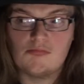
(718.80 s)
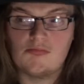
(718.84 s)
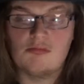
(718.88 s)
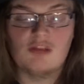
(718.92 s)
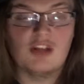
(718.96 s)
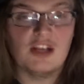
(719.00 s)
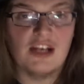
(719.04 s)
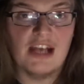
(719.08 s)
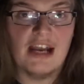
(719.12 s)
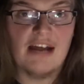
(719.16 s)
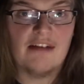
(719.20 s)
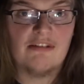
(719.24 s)

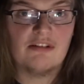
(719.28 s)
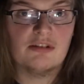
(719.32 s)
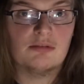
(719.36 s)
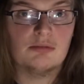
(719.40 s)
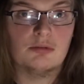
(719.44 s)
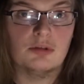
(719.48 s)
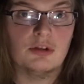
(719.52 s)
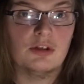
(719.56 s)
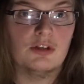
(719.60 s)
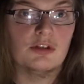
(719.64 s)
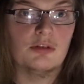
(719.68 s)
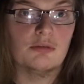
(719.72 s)
Daenerys
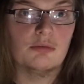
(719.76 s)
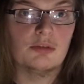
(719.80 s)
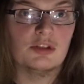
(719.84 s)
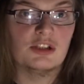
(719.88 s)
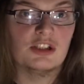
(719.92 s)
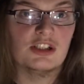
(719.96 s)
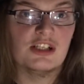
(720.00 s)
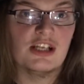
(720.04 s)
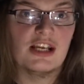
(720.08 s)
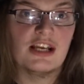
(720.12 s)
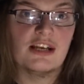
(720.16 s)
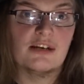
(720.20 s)
wouldn't have done what
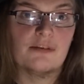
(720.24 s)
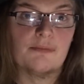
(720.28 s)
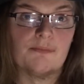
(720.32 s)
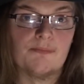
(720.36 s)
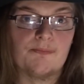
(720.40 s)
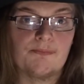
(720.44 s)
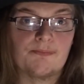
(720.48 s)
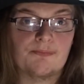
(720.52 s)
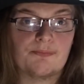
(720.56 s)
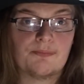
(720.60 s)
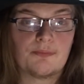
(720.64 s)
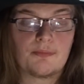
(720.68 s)
she did.
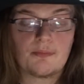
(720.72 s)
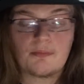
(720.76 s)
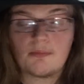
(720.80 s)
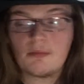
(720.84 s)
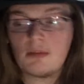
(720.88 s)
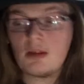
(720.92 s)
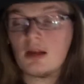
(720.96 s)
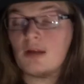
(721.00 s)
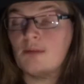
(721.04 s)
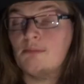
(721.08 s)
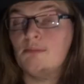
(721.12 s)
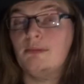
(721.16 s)

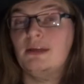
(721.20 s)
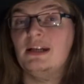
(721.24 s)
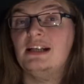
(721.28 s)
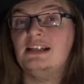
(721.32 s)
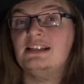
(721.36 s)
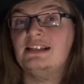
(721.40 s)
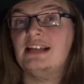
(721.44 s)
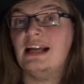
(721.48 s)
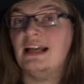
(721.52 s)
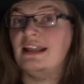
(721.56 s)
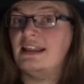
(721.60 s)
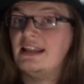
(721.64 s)
But
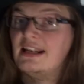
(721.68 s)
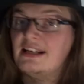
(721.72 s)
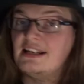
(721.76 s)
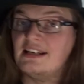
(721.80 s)
instead, they